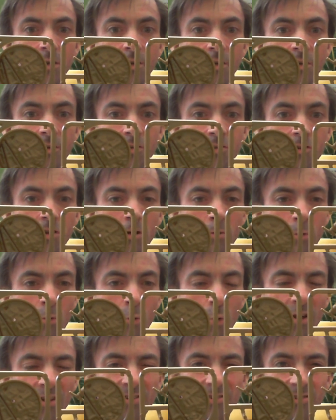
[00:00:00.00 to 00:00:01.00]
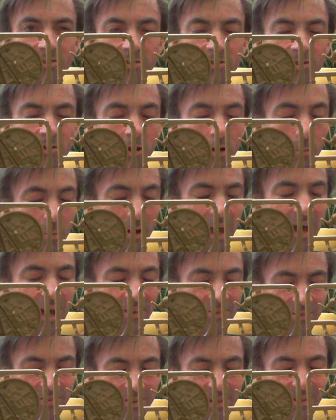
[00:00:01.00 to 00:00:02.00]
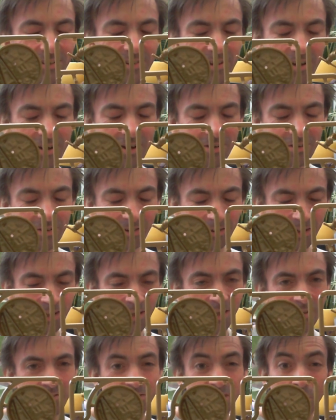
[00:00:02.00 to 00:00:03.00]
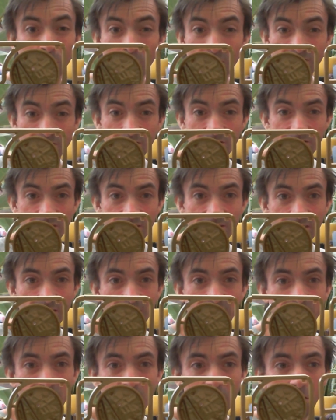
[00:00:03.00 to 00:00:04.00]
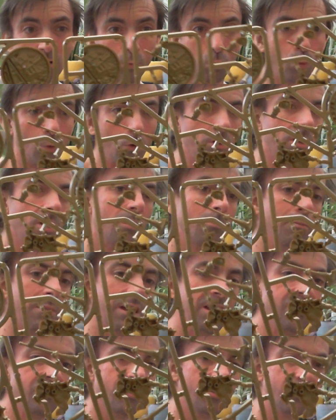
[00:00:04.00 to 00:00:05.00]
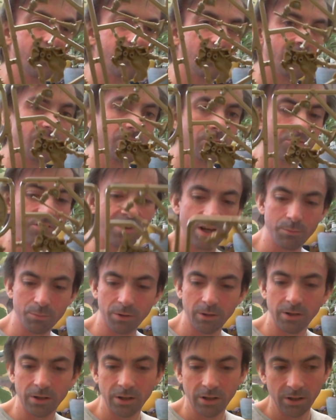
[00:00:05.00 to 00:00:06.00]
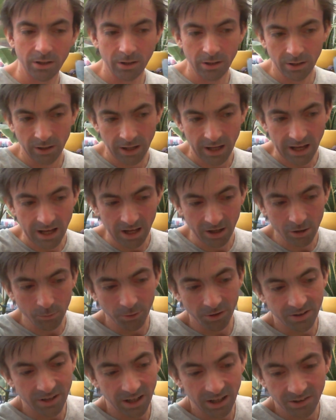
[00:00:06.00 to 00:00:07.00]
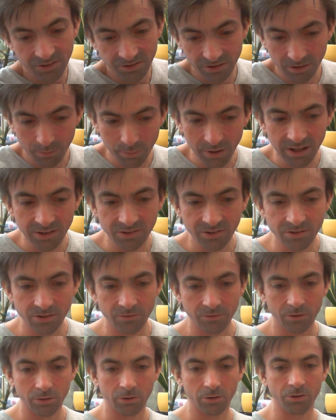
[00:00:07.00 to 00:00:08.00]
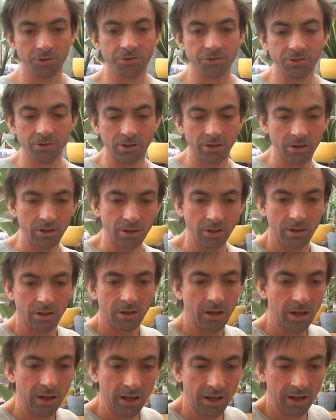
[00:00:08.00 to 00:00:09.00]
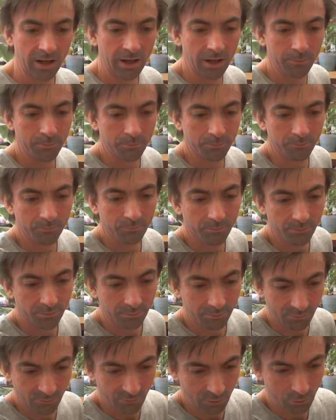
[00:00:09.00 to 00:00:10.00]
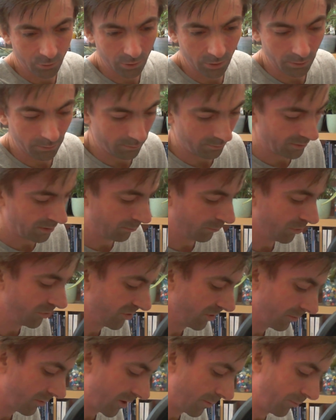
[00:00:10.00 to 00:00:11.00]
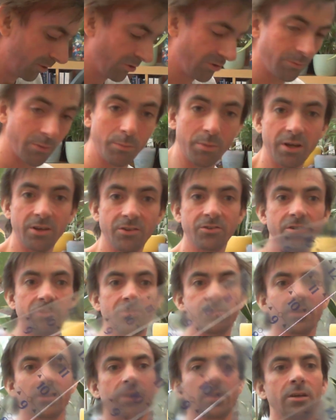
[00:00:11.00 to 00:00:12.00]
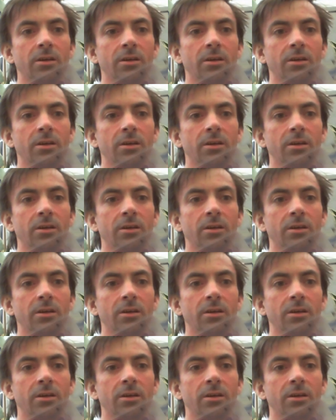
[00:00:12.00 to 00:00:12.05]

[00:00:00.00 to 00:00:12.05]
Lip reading: Stormcast Eternal Sequesters. I think these are called warrior mages of some type. A couple of dice in the bases, of course. I'm losing my bases.